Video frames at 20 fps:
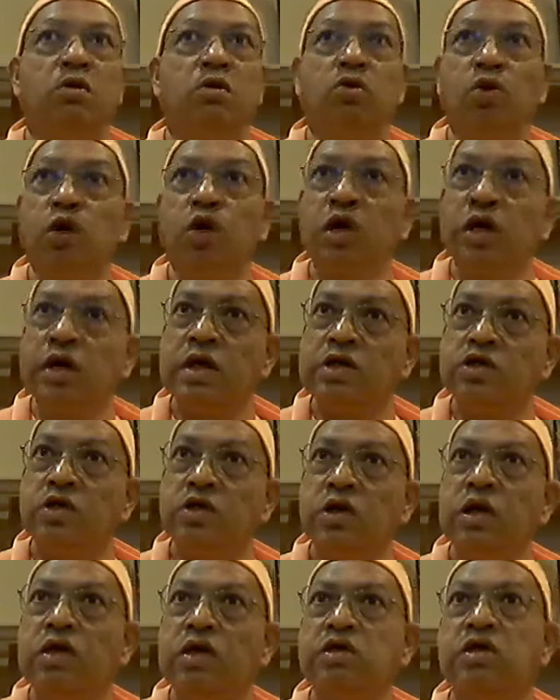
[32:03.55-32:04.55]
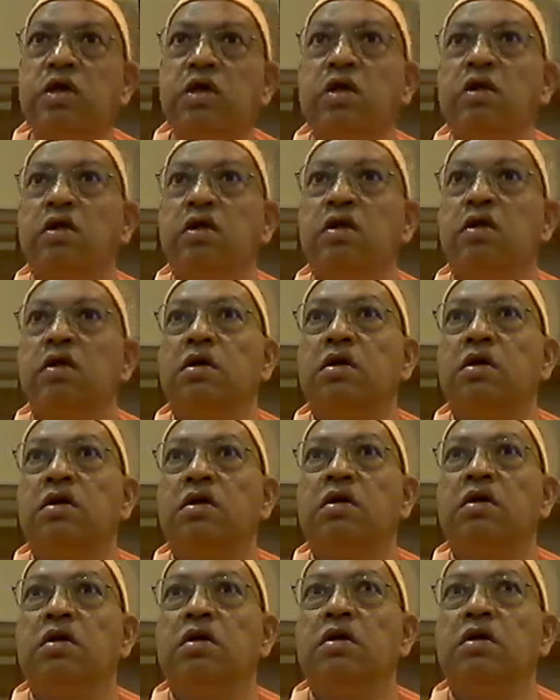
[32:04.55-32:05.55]
You're going against your nature.
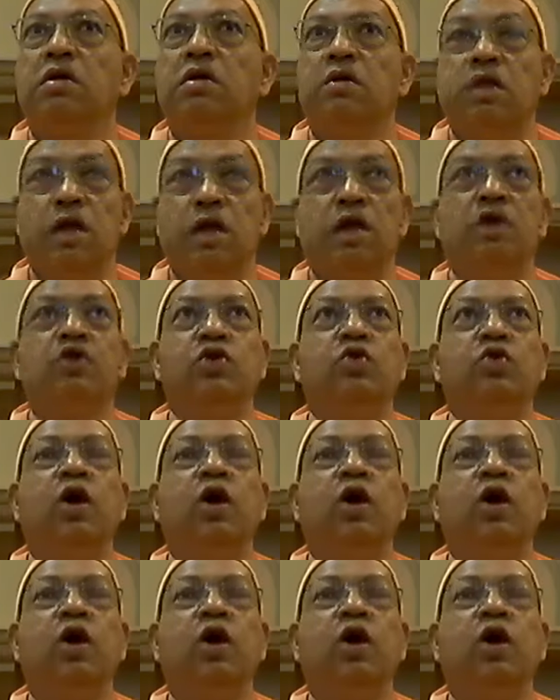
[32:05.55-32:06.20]
There